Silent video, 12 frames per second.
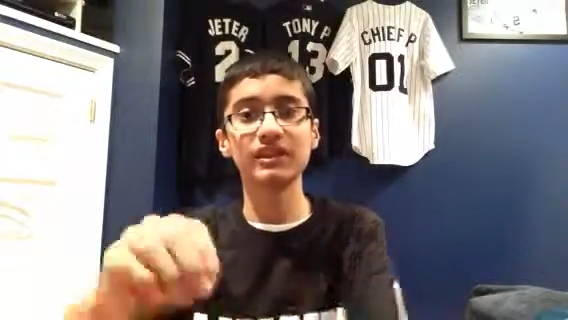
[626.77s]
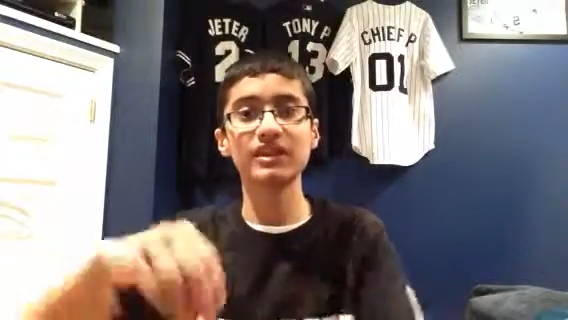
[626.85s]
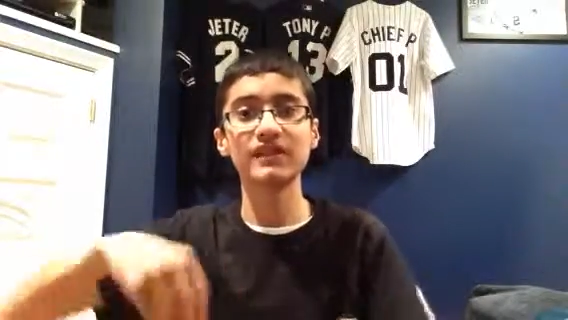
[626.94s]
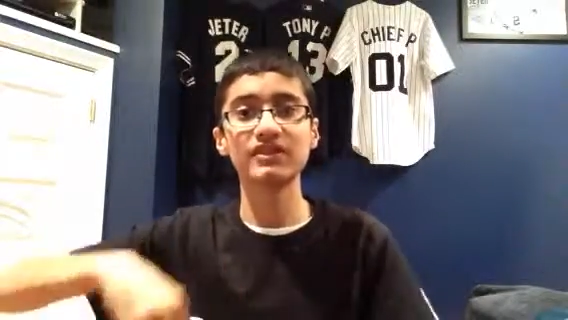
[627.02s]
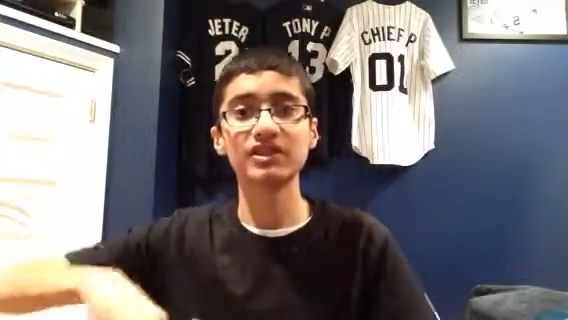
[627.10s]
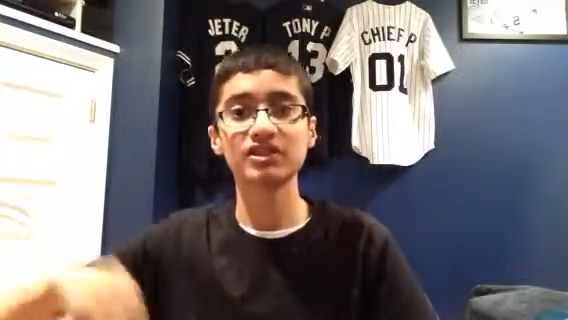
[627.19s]
And
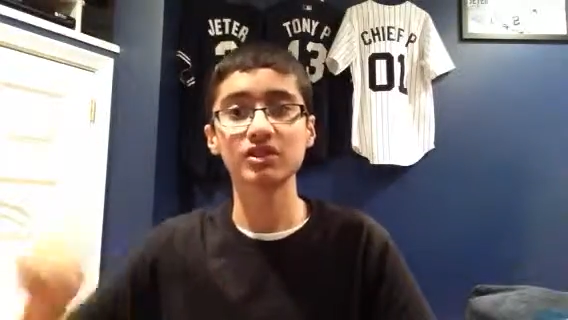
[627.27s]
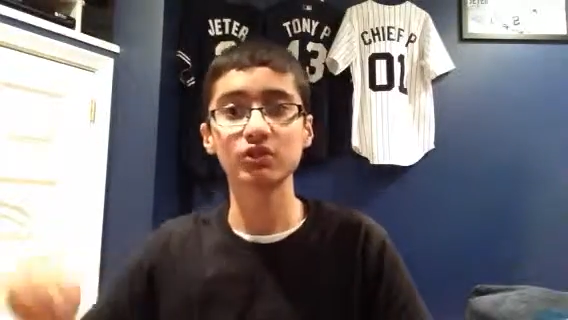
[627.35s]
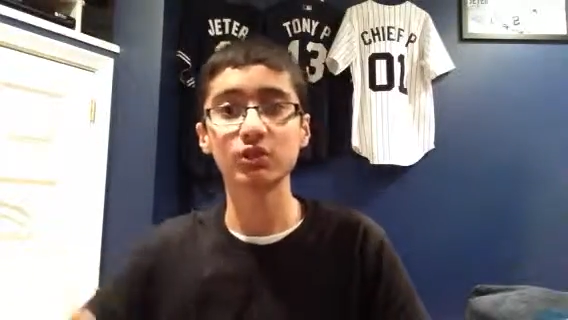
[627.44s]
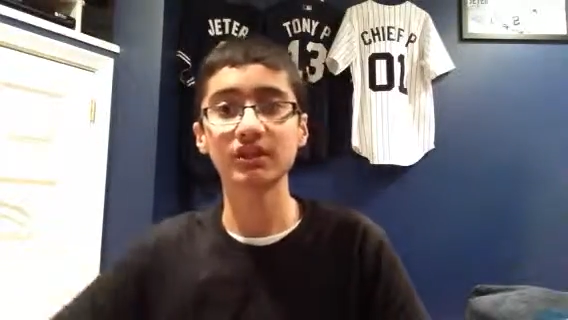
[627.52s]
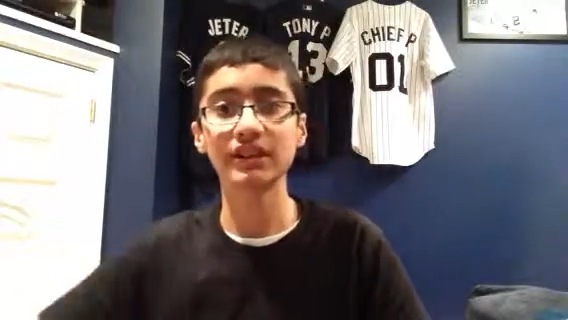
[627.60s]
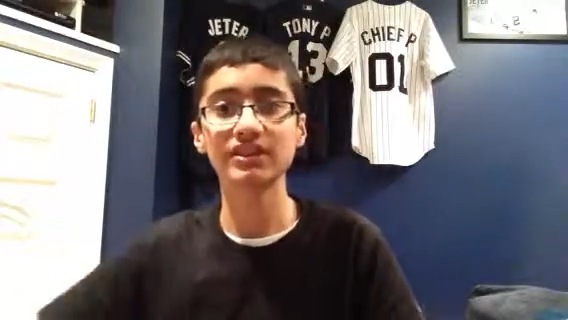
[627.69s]
then after that, she
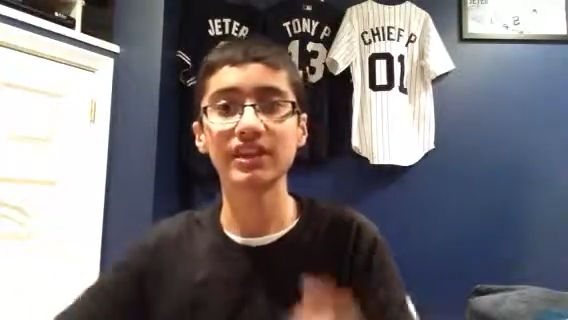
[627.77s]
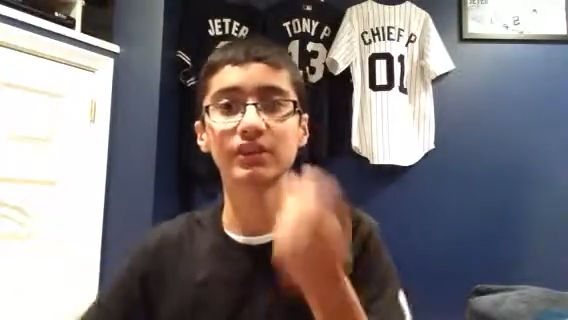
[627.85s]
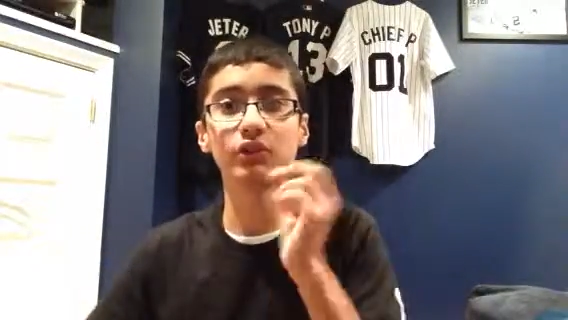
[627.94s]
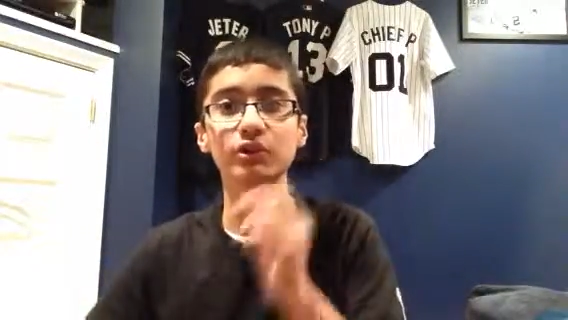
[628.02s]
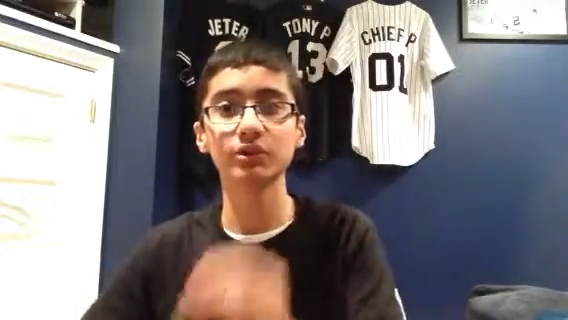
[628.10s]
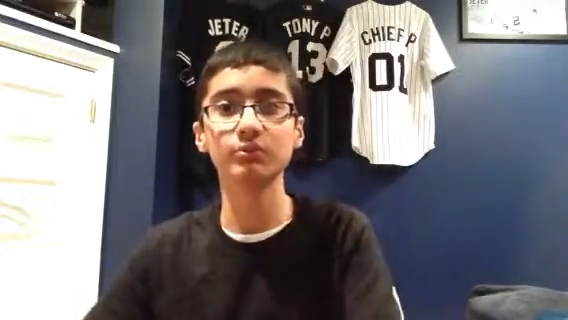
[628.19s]
threw in like
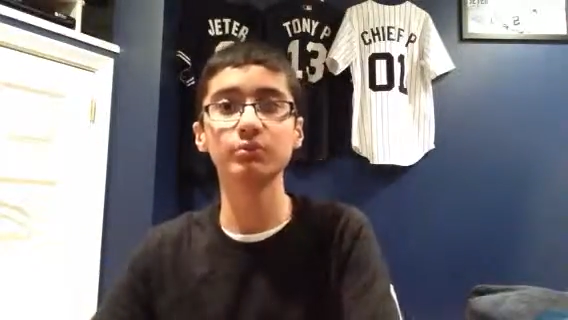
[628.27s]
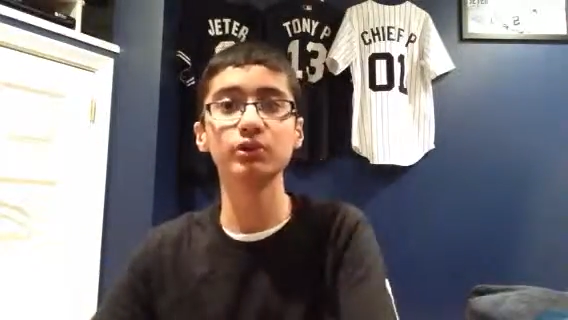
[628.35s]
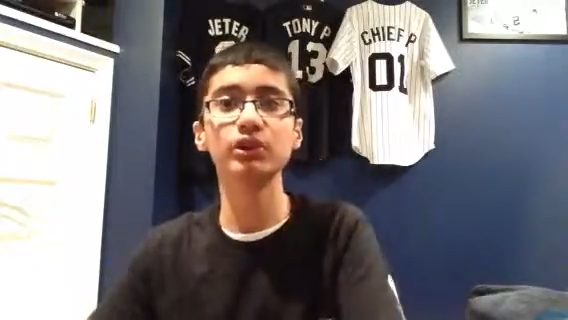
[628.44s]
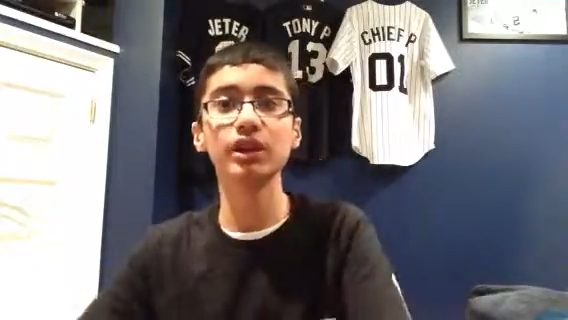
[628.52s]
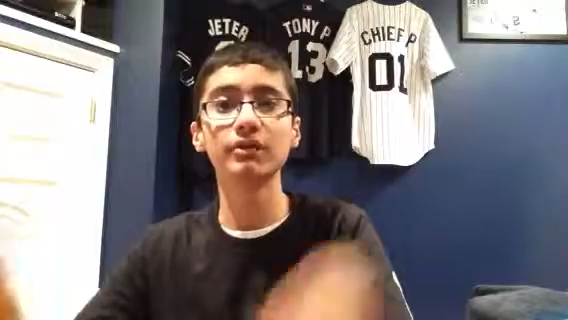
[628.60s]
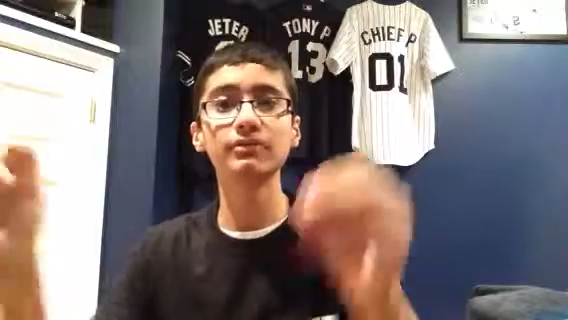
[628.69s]
that little like
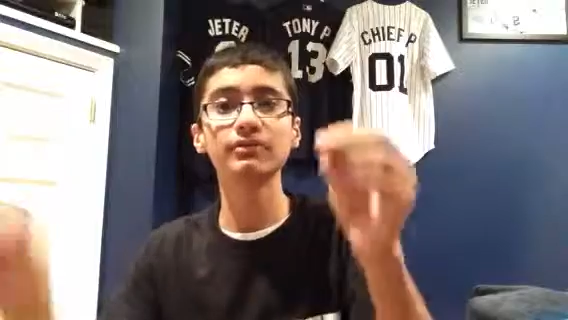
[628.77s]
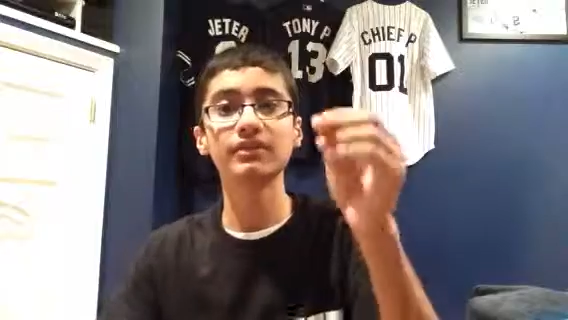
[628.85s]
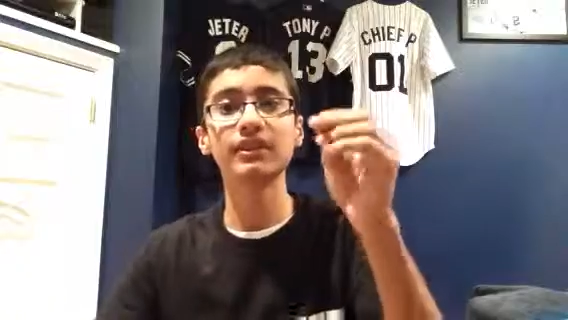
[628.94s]
blood